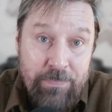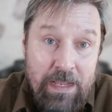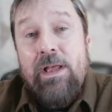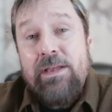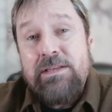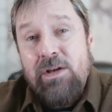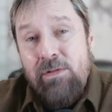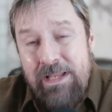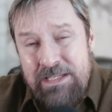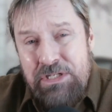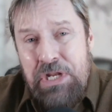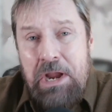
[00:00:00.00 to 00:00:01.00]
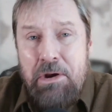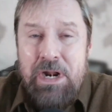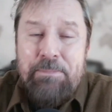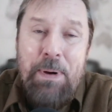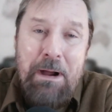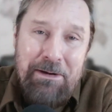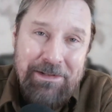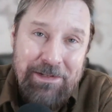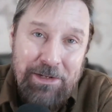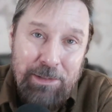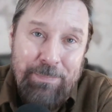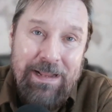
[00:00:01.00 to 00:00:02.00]
So let's tear it apart a
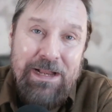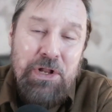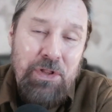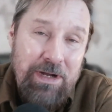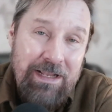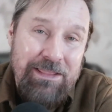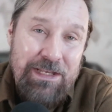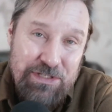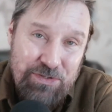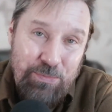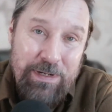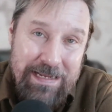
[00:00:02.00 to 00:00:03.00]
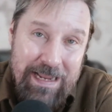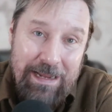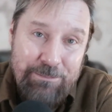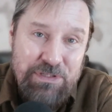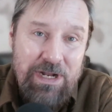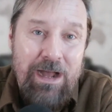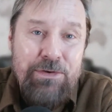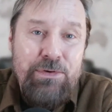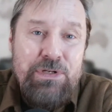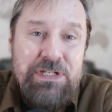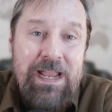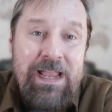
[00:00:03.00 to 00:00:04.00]
little bit and look at these 3 games to
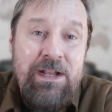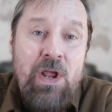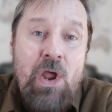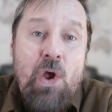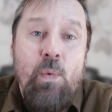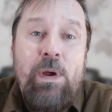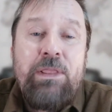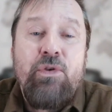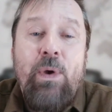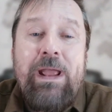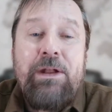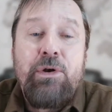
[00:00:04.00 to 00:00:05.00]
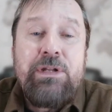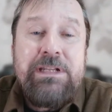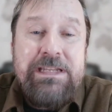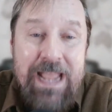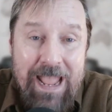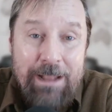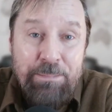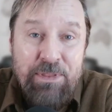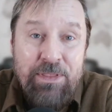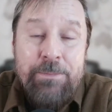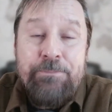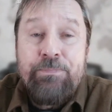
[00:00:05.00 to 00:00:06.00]
understand with greater depth
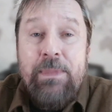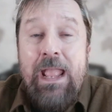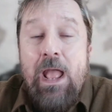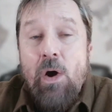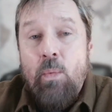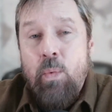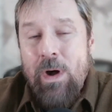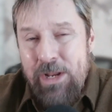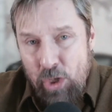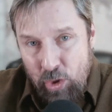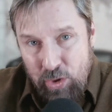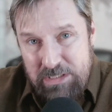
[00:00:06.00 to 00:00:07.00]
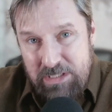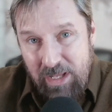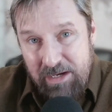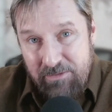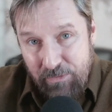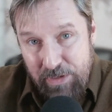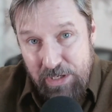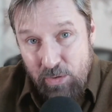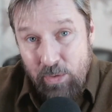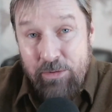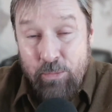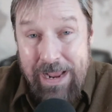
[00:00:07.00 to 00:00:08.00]
what it looks like for you
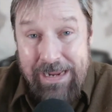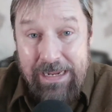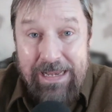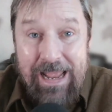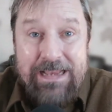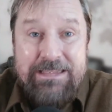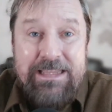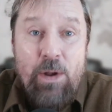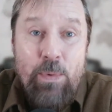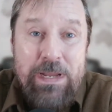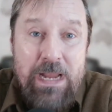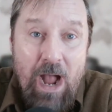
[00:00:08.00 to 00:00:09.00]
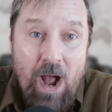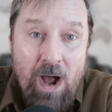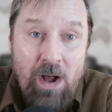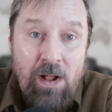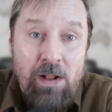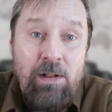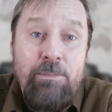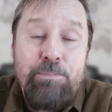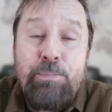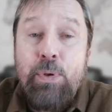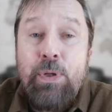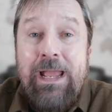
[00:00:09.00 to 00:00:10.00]
and recognize that we all
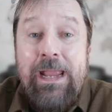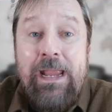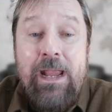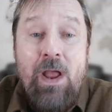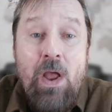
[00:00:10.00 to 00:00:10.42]
play